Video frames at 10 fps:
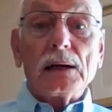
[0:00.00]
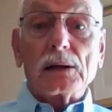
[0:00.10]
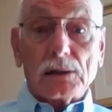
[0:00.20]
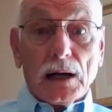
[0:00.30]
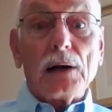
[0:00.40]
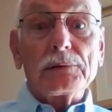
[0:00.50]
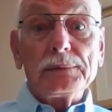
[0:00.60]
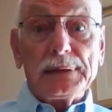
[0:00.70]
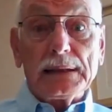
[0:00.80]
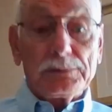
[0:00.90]
or call
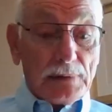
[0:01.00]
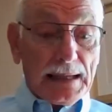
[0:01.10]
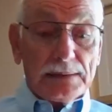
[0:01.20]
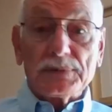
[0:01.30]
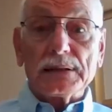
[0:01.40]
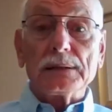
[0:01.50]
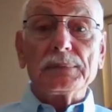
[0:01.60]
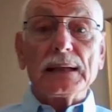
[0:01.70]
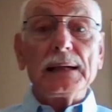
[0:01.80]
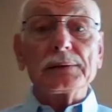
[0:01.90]
them and then write them, send
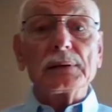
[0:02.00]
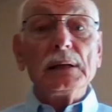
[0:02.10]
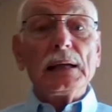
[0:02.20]
them a letter.